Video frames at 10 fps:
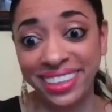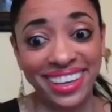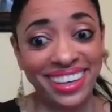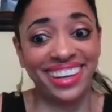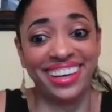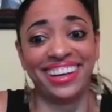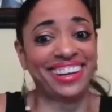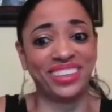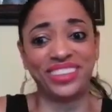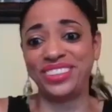Like,
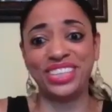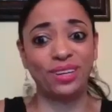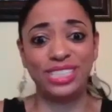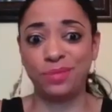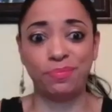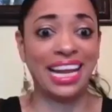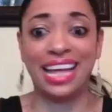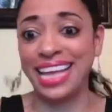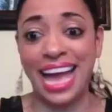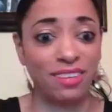who knows? He's been
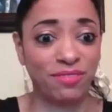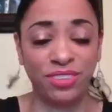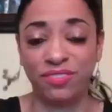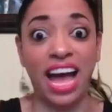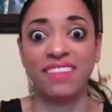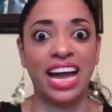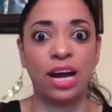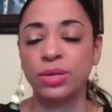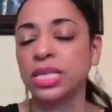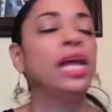out at it for 5
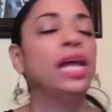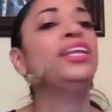hours.